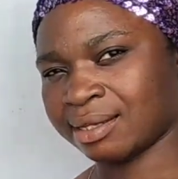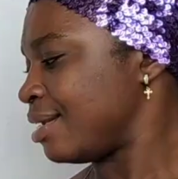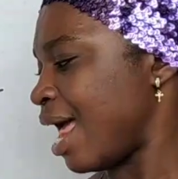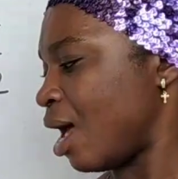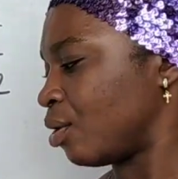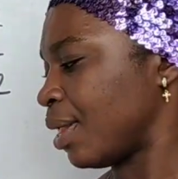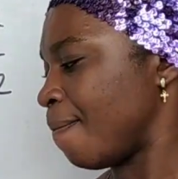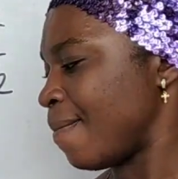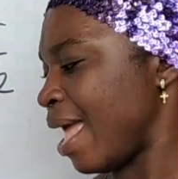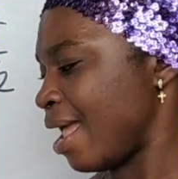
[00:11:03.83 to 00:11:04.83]
Now the
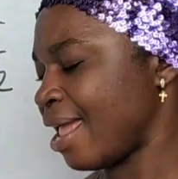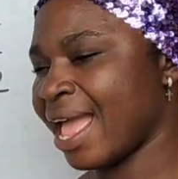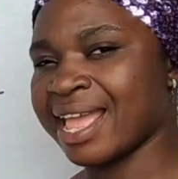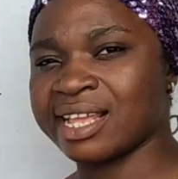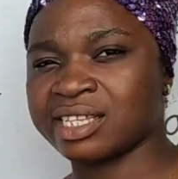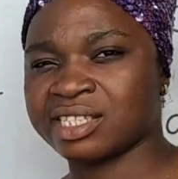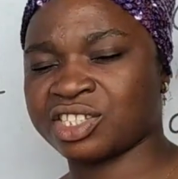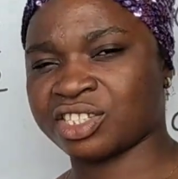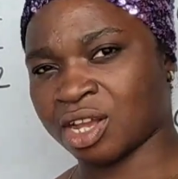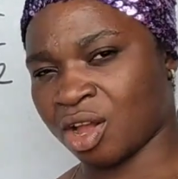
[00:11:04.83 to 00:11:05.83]
me here is the
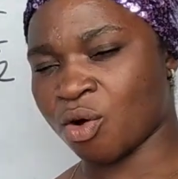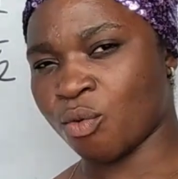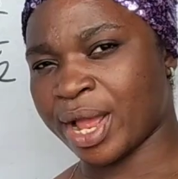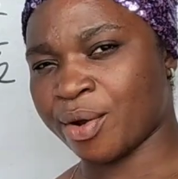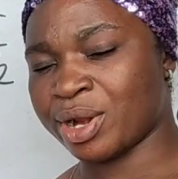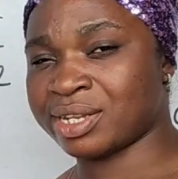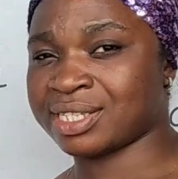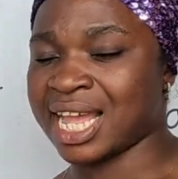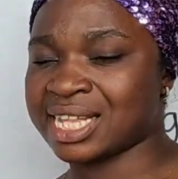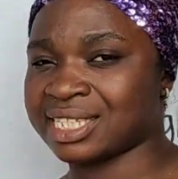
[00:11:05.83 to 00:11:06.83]
second way we
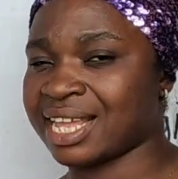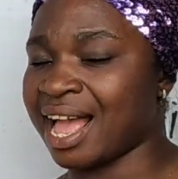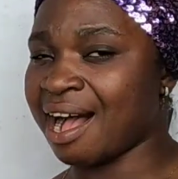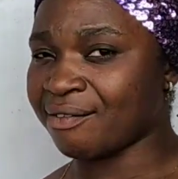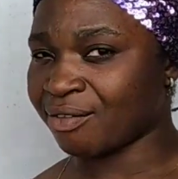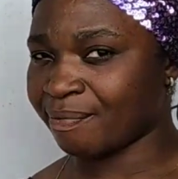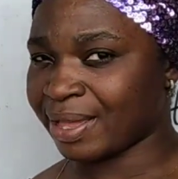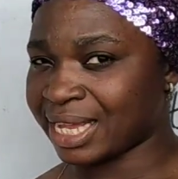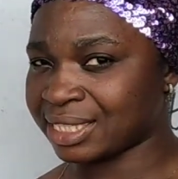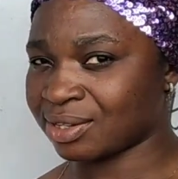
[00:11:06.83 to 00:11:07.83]
recite the
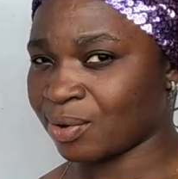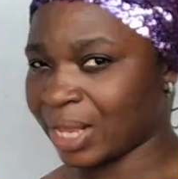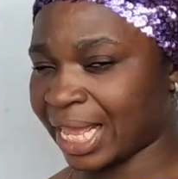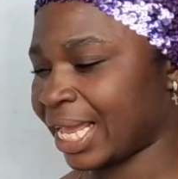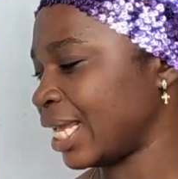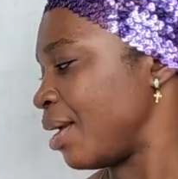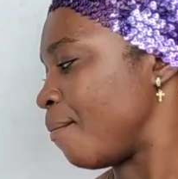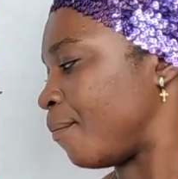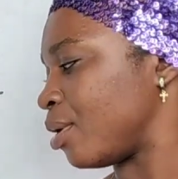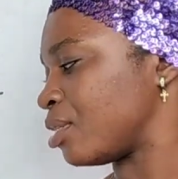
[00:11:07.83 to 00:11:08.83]
alphabet, okay?
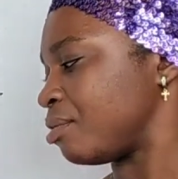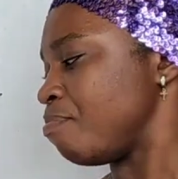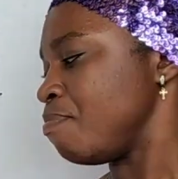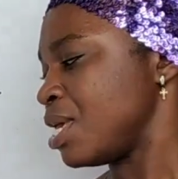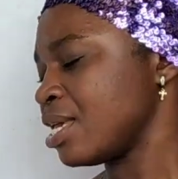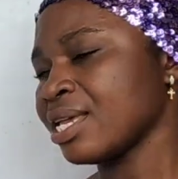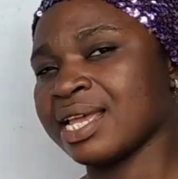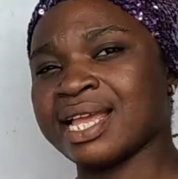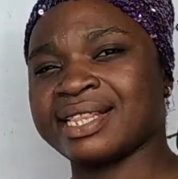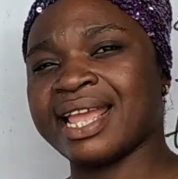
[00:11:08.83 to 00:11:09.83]
But me,
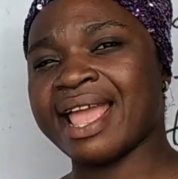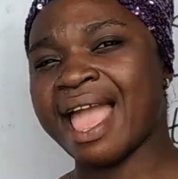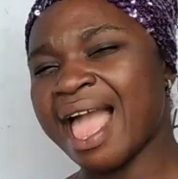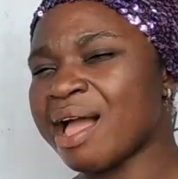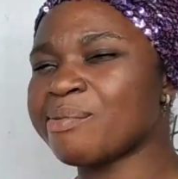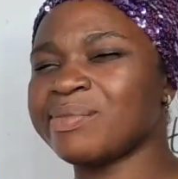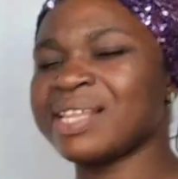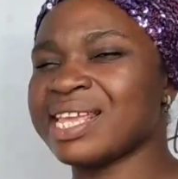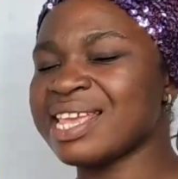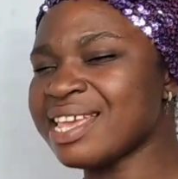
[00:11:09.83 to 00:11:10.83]
the
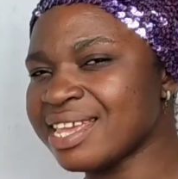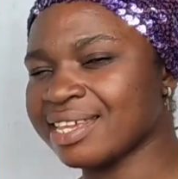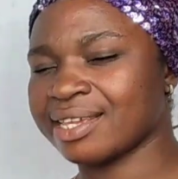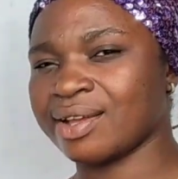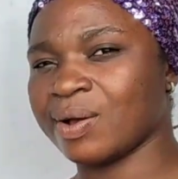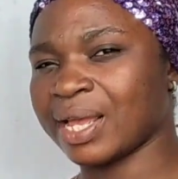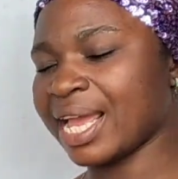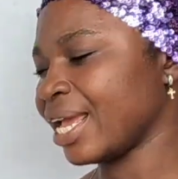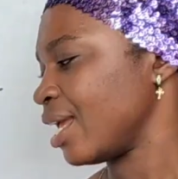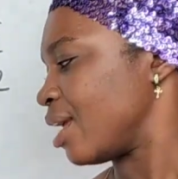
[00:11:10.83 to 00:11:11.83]
M-E, okay?